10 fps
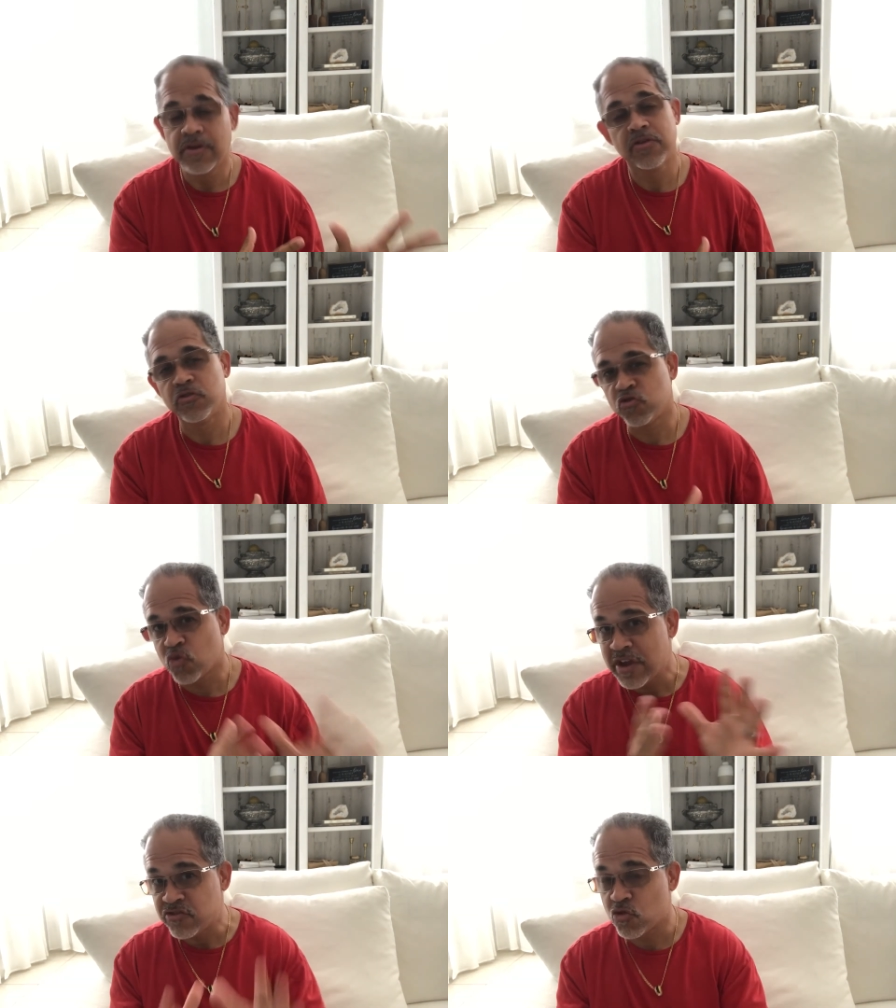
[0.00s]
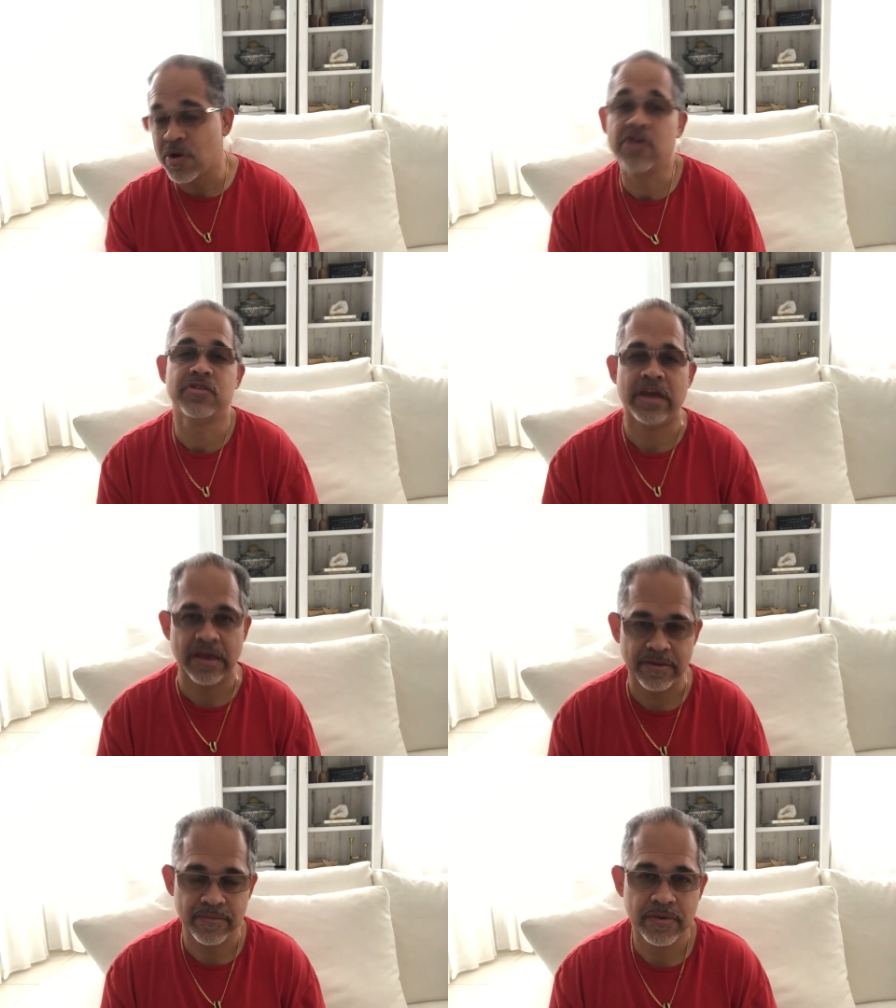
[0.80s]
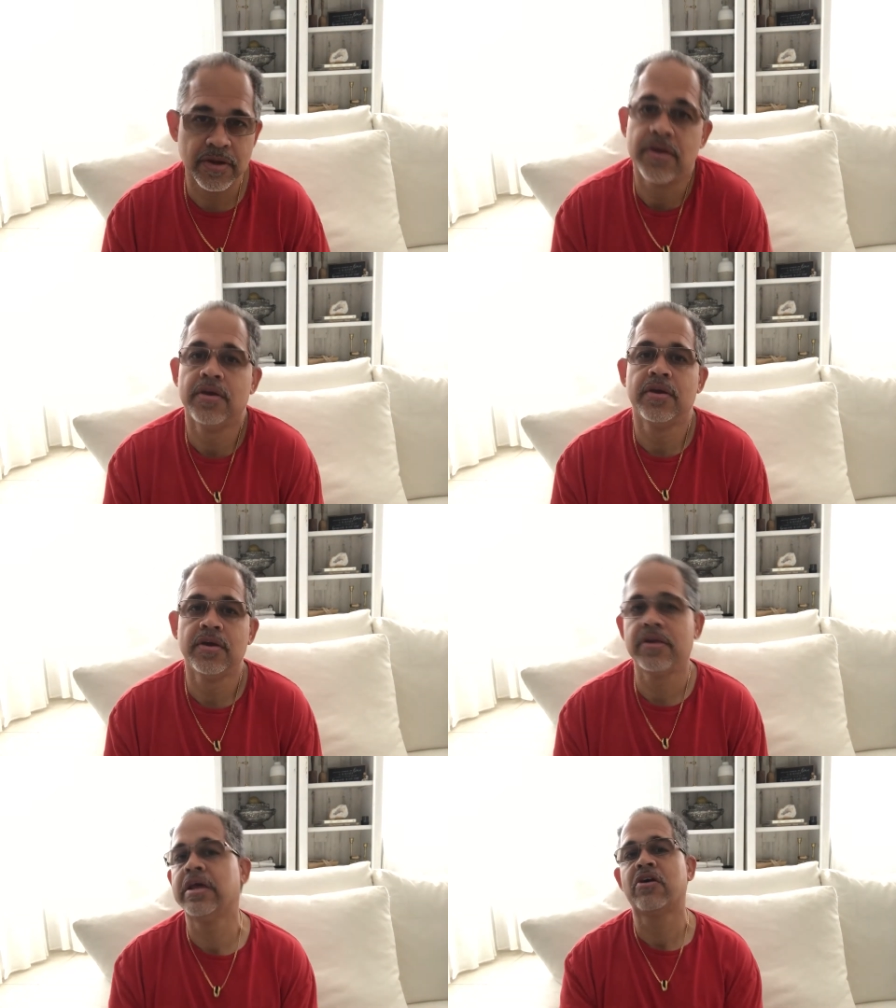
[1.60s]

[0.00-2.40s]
There's ways around that. Now,